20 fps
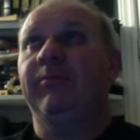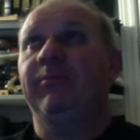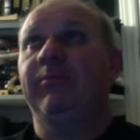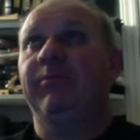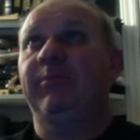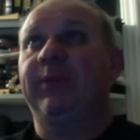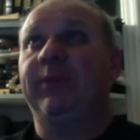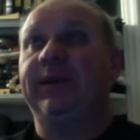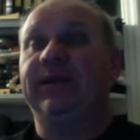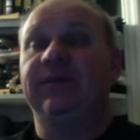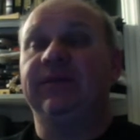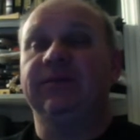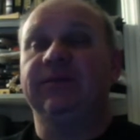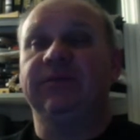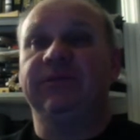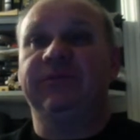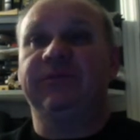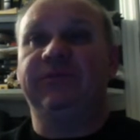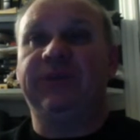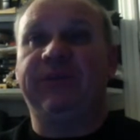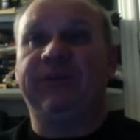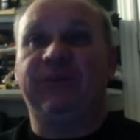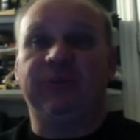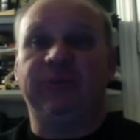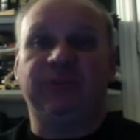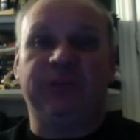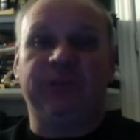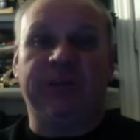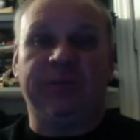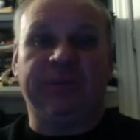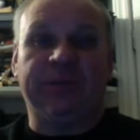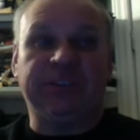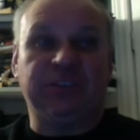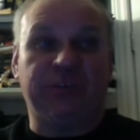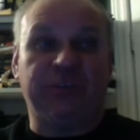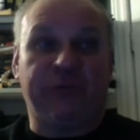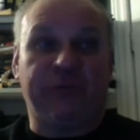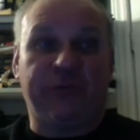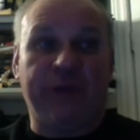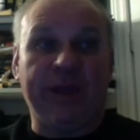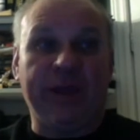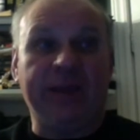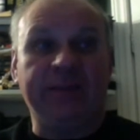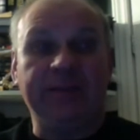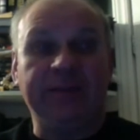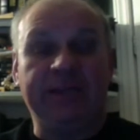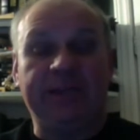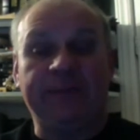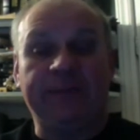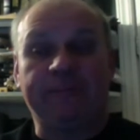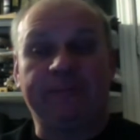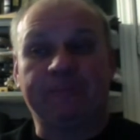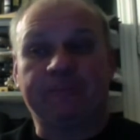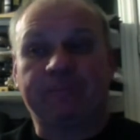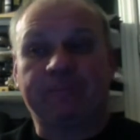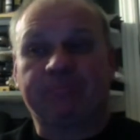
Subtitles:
But if you treat him as your friend, then